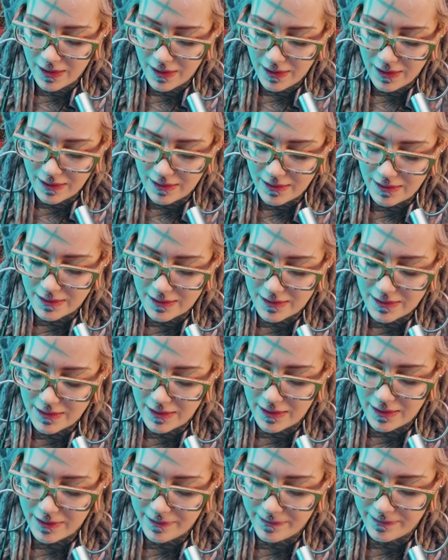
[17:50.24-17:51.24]
it is
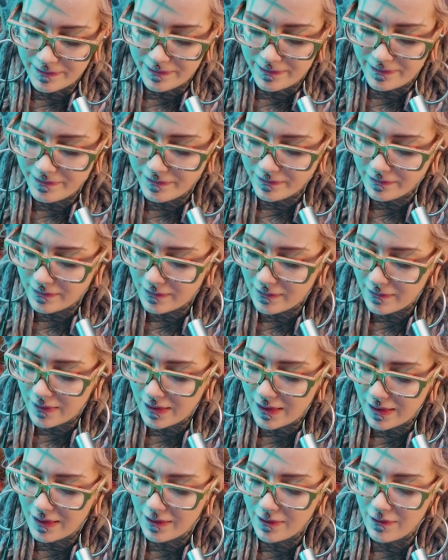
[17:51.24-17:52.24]
a
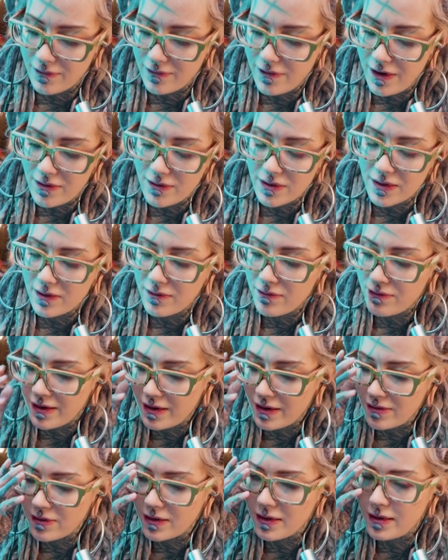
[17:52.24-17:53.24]
very,
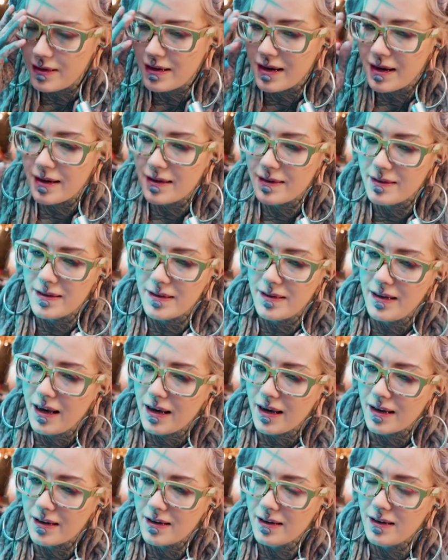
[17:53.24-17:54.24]
very nice
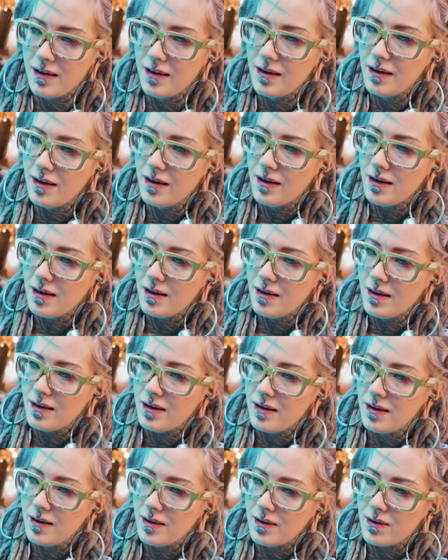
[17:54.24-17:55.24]
snack.
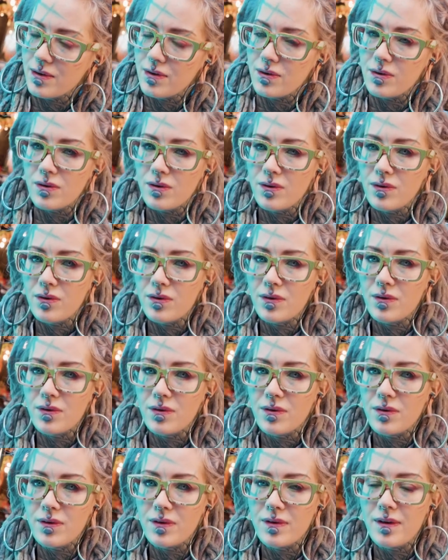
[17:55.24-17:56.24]

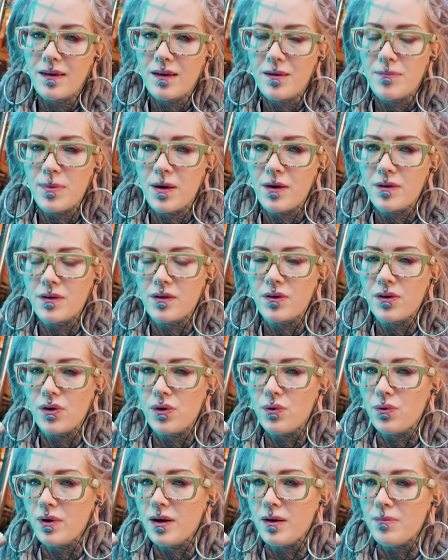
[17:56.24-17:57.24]
You think about a
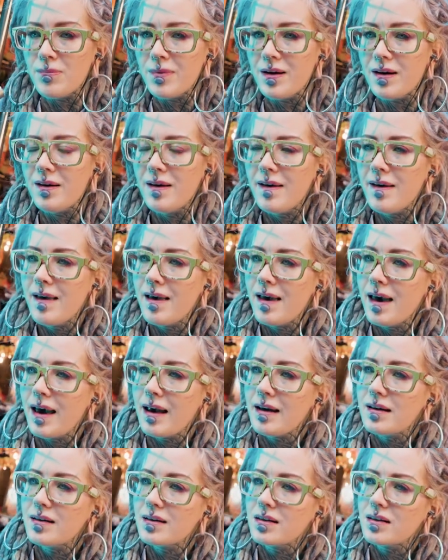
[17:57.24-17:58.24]
cucumber.
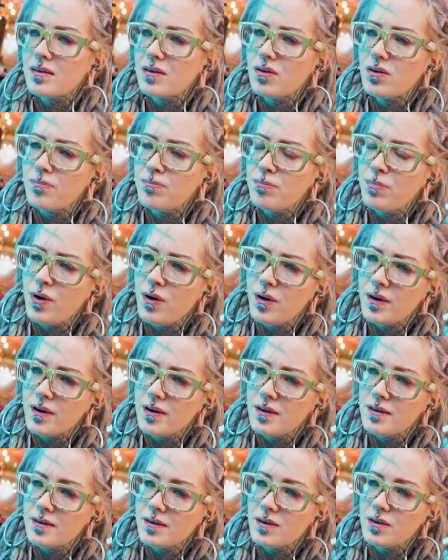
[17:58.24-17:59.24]
At a
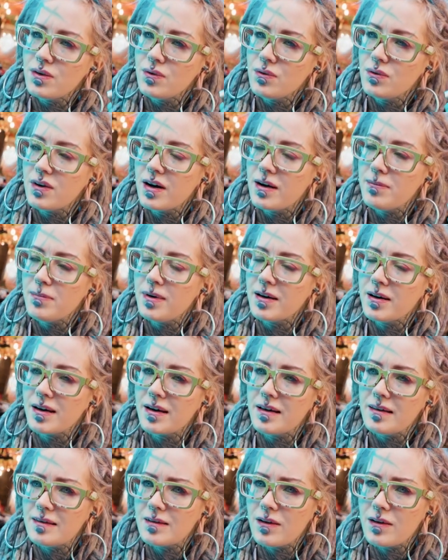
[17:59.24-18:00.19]
point, the cucumber gets